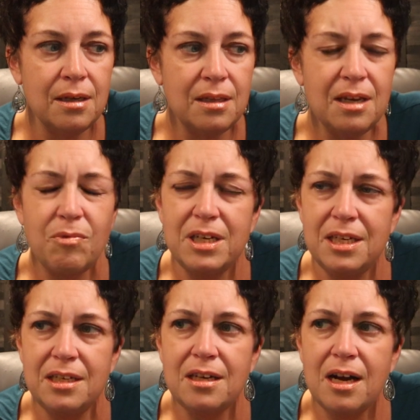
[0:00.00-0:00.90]
I think we
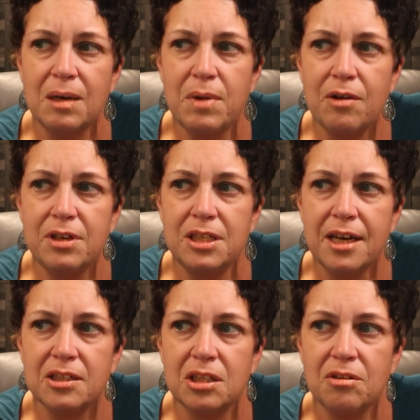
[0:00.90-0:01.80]
did talk about
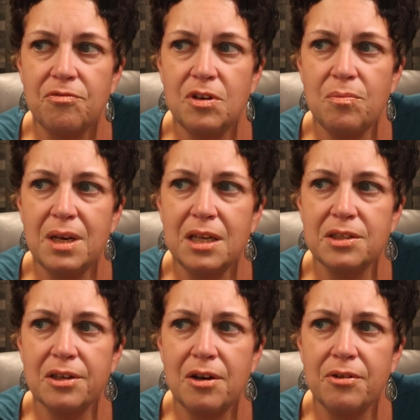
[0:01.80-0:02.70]
rejection a few
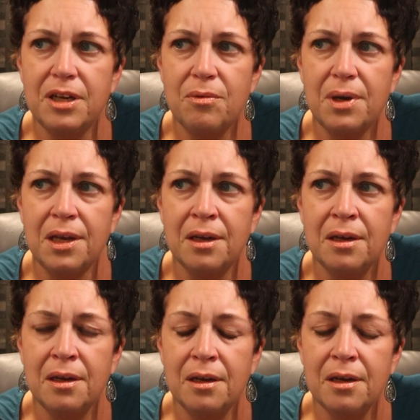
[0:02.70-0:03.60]
minutes ago, didn't we?
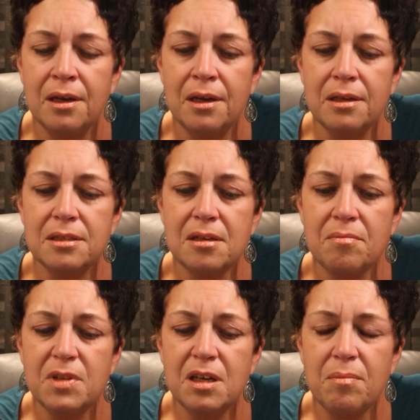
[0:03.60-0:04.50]

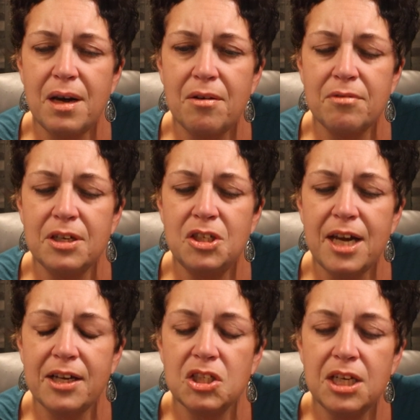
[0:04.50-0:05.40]
Something about
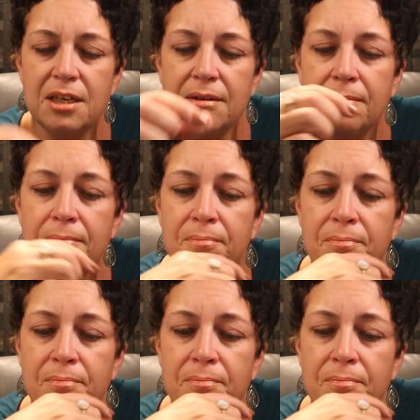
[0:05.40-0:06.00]
rejection.